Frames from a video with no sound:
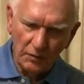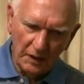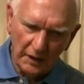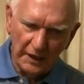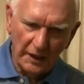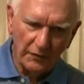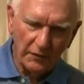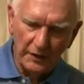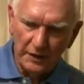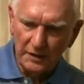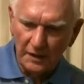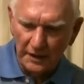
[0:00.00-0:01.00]
look out for
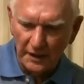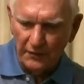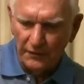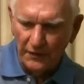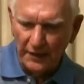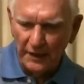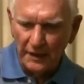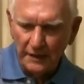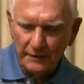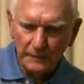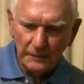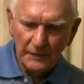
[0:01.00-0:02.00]
this, look out for that.
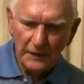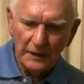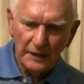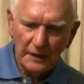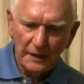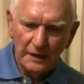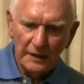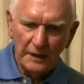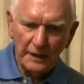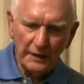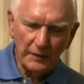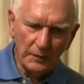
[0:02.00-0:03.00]

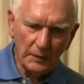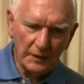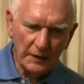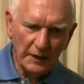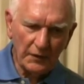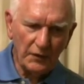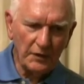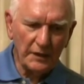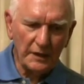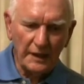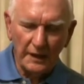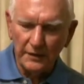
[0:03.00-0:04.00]
And they threw
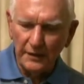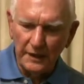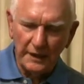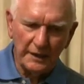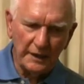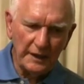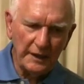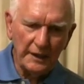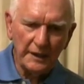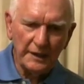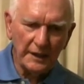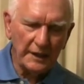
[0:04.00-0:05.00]
a hand grenade, and he
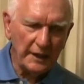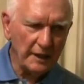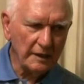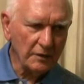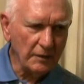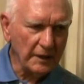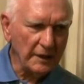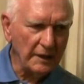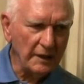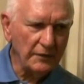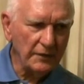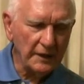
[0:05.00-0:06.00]
didn't get down quick
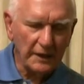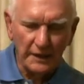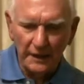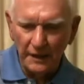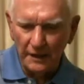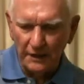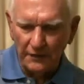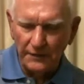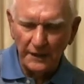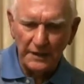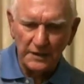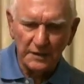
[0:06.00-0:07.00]
enough, and he got hit in the
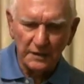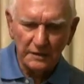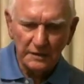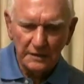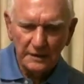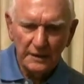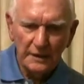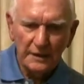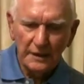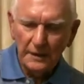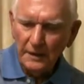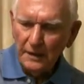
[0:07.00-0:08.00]
face.
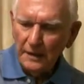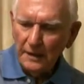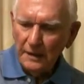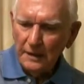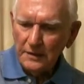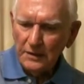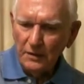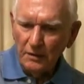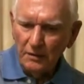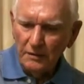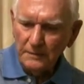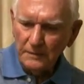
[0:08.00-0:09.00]

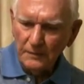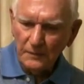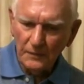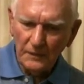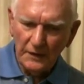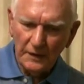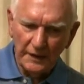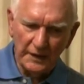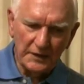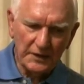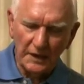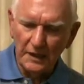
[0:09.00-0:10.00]
So they
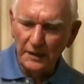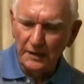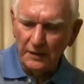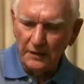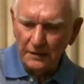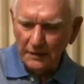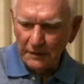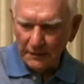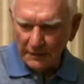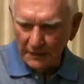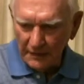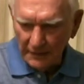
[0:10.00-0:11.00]
decided that
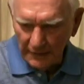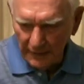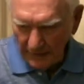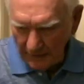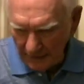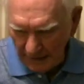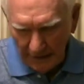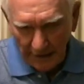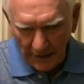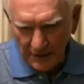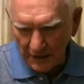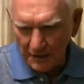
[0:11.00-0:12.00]
he
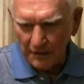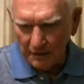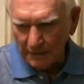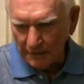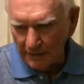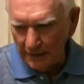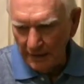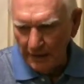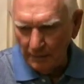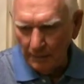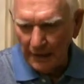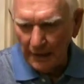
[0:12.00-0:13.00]
asked us to get
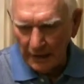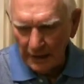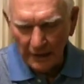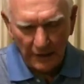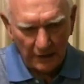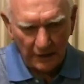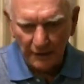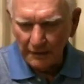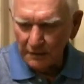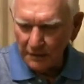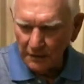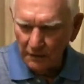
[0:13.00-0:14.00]
him back out of there.
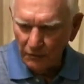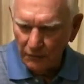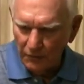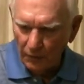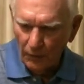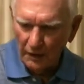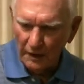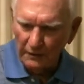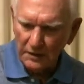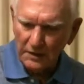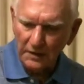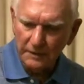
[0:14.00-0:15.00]
So four of
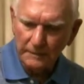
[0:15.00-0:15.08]
us,